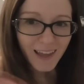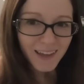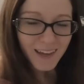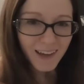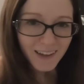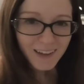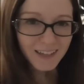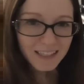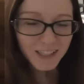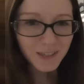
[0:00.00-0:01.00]
Hey
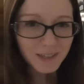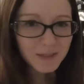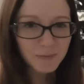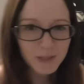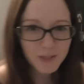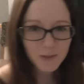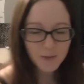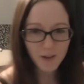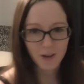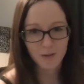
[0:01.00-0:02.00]
guys, sorry it's been so
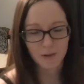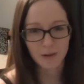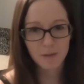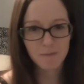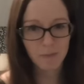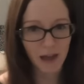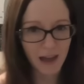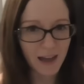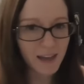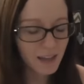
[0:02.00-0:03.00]
long. Welcome
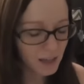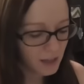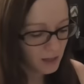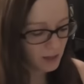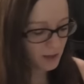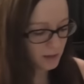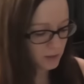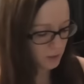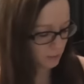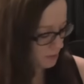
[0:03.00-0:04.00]
back.
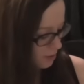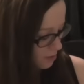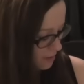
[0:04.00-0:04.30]
So I'm going to